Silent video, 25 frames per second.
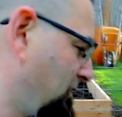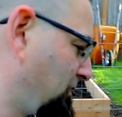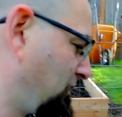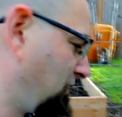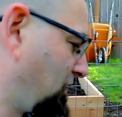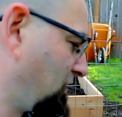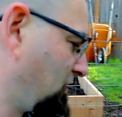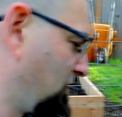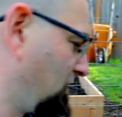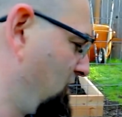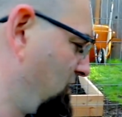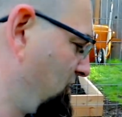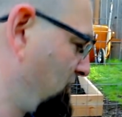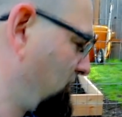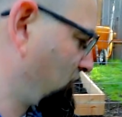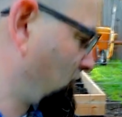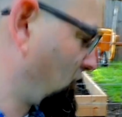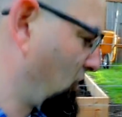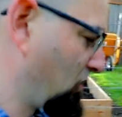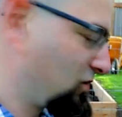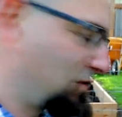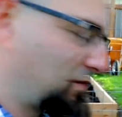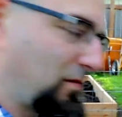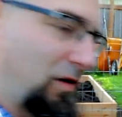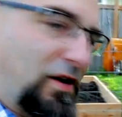for
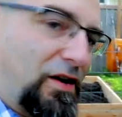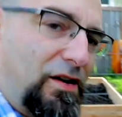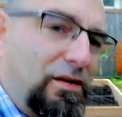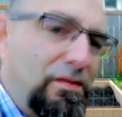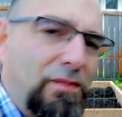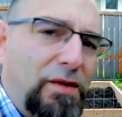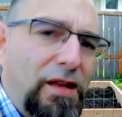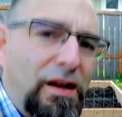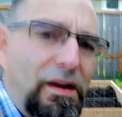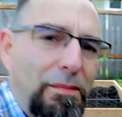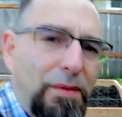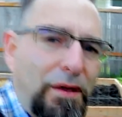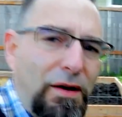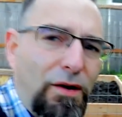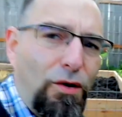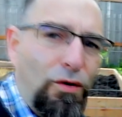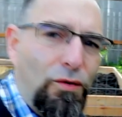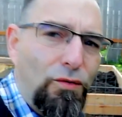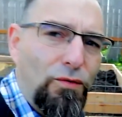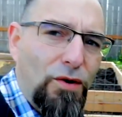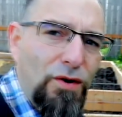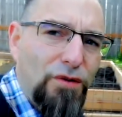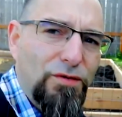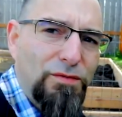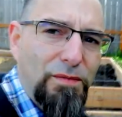rosemary. We've got a big
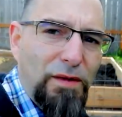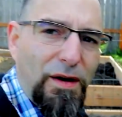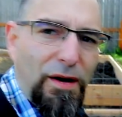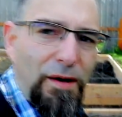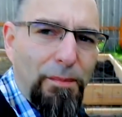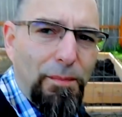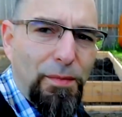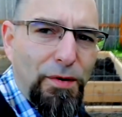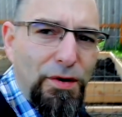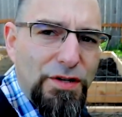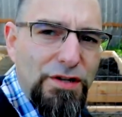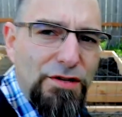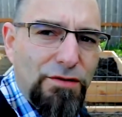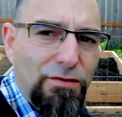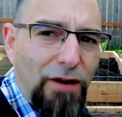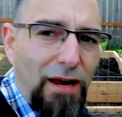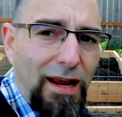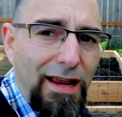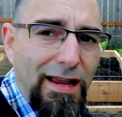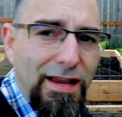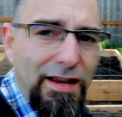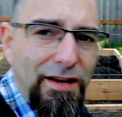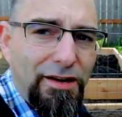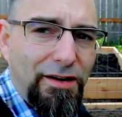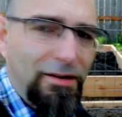old rosemary bush
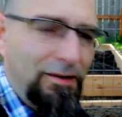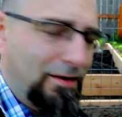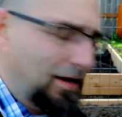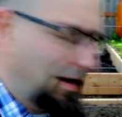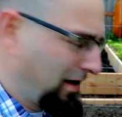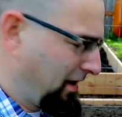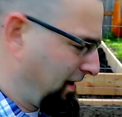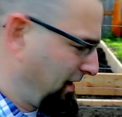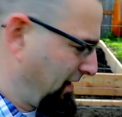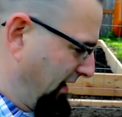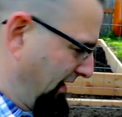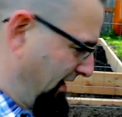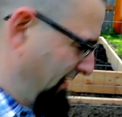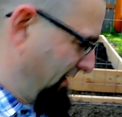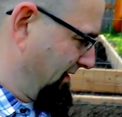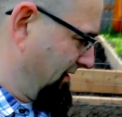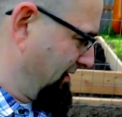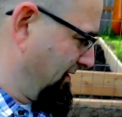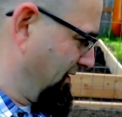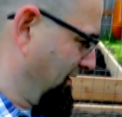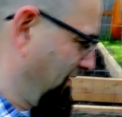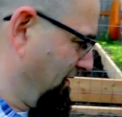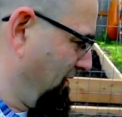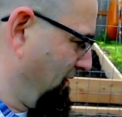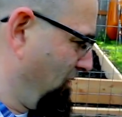right here,
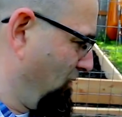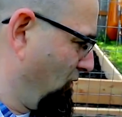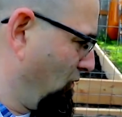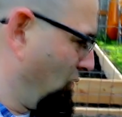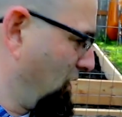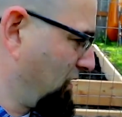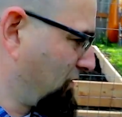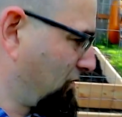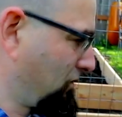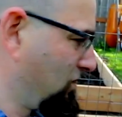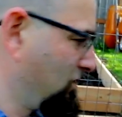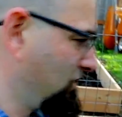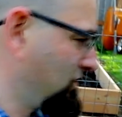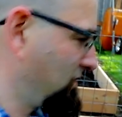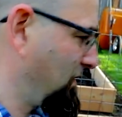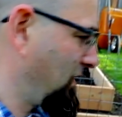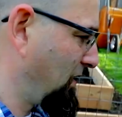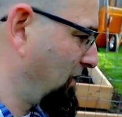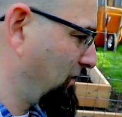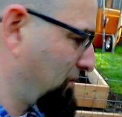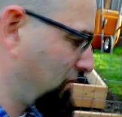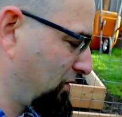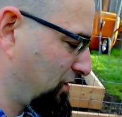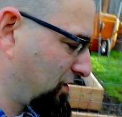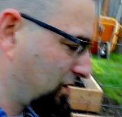and one
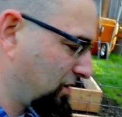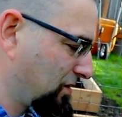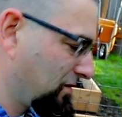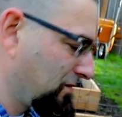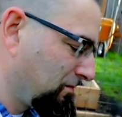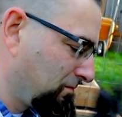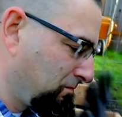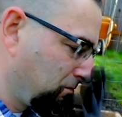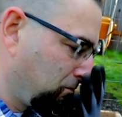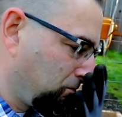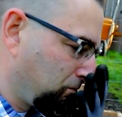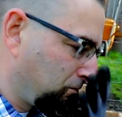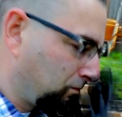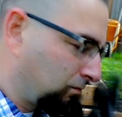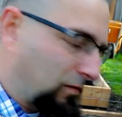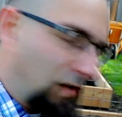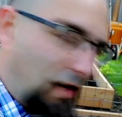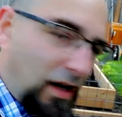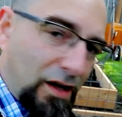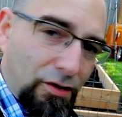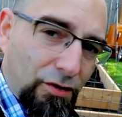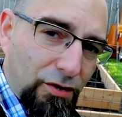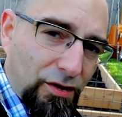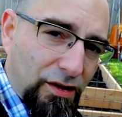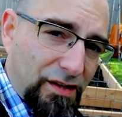rosemary bush,
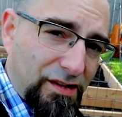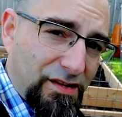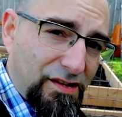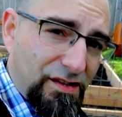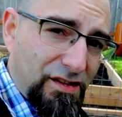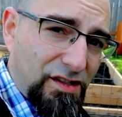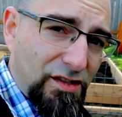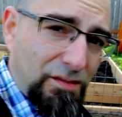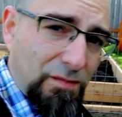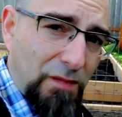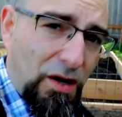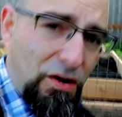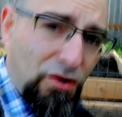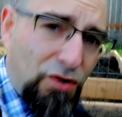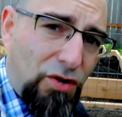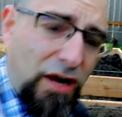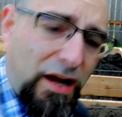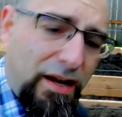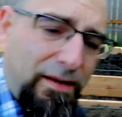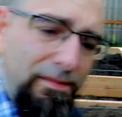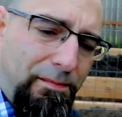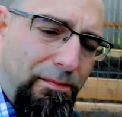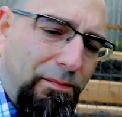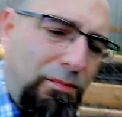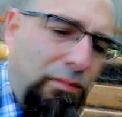not only does it smell
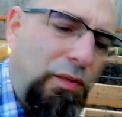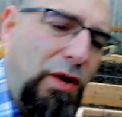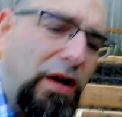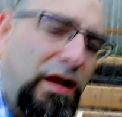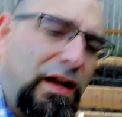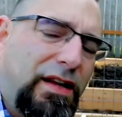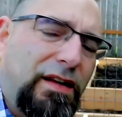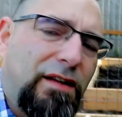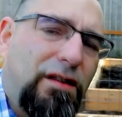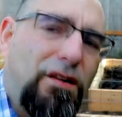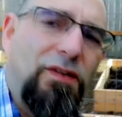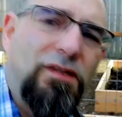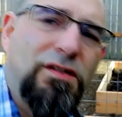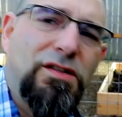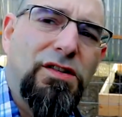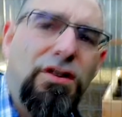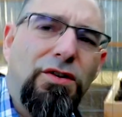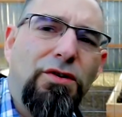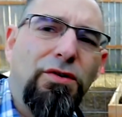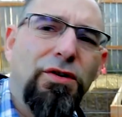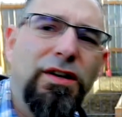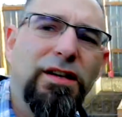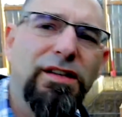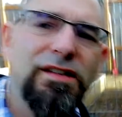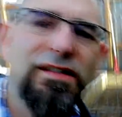great, but it
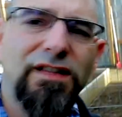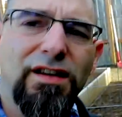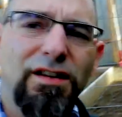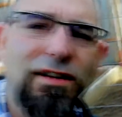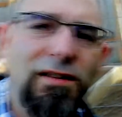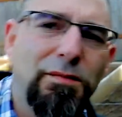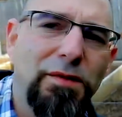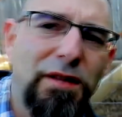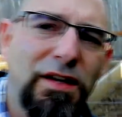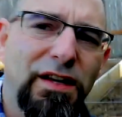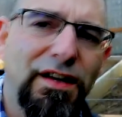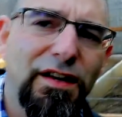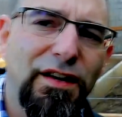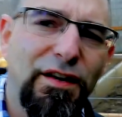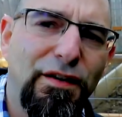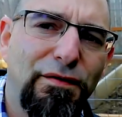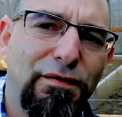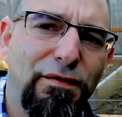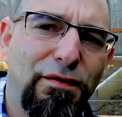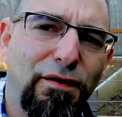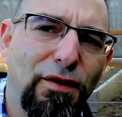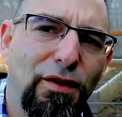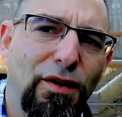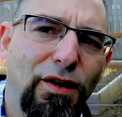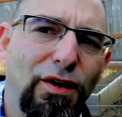also is going to be enough
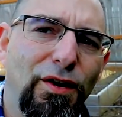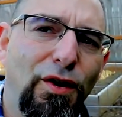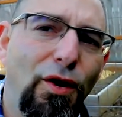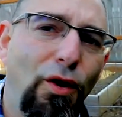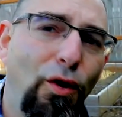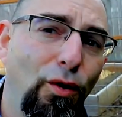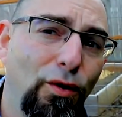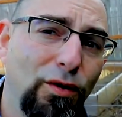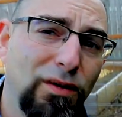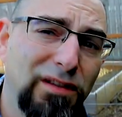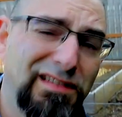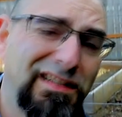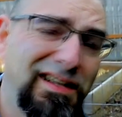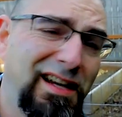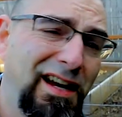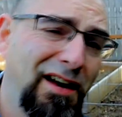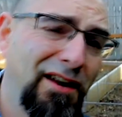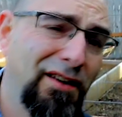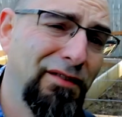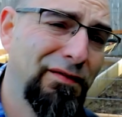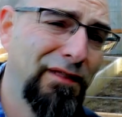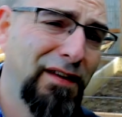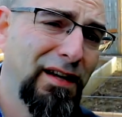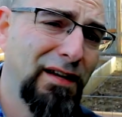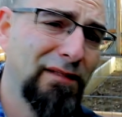for a whole
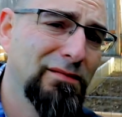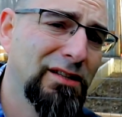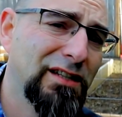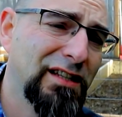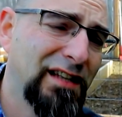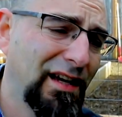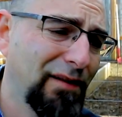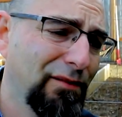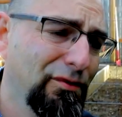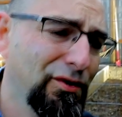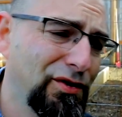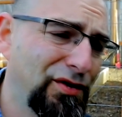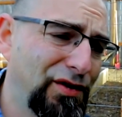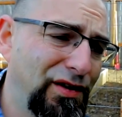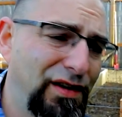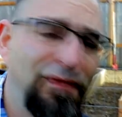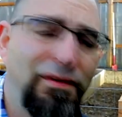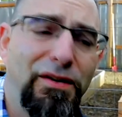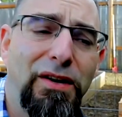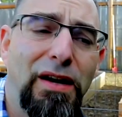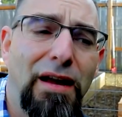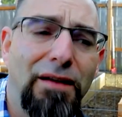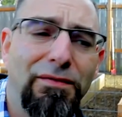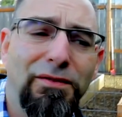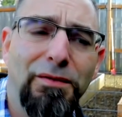entire family, and we don't
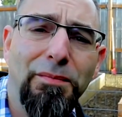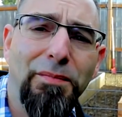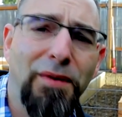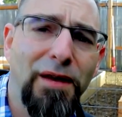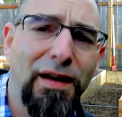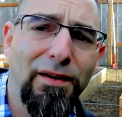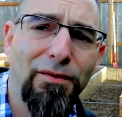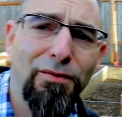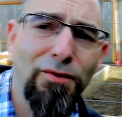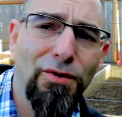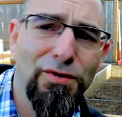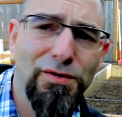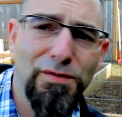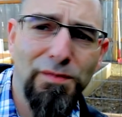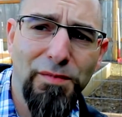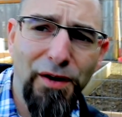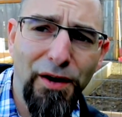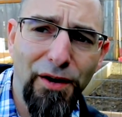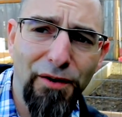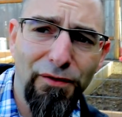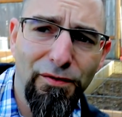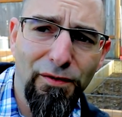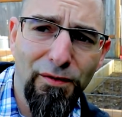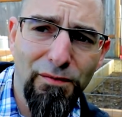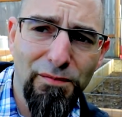ever have to buy
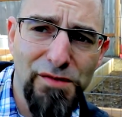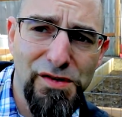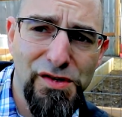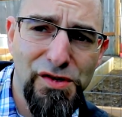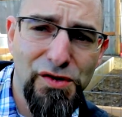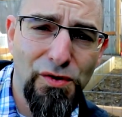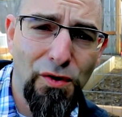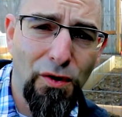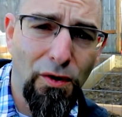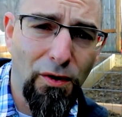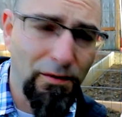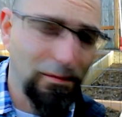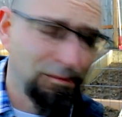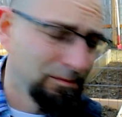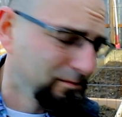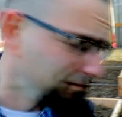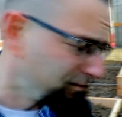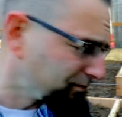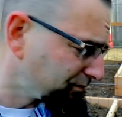rosemary from the store.